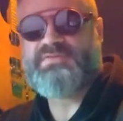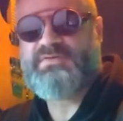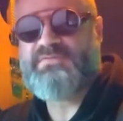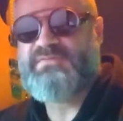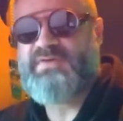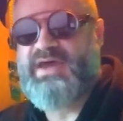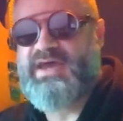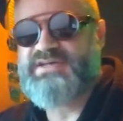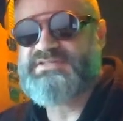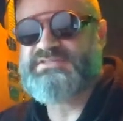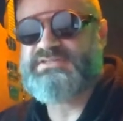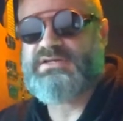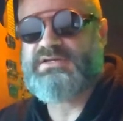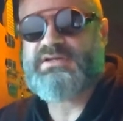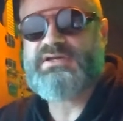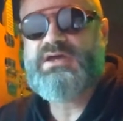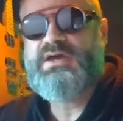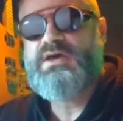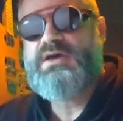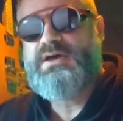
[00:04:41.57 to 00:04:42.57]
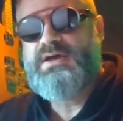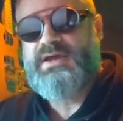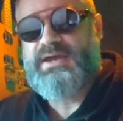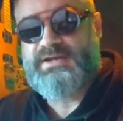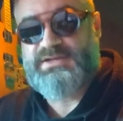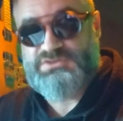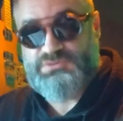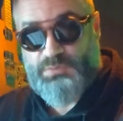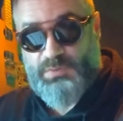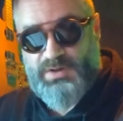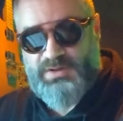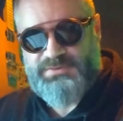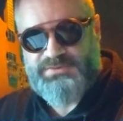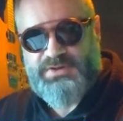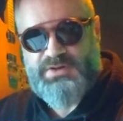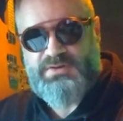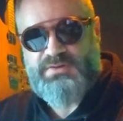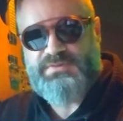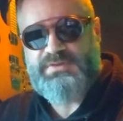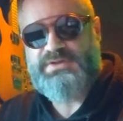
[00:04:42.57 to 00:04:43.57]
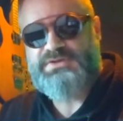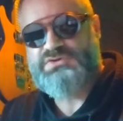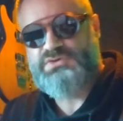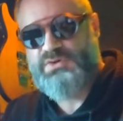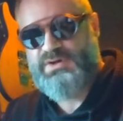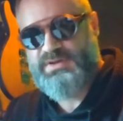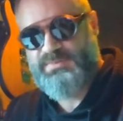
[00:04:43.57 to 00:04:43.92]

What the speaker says: of the fasting. And it's well known that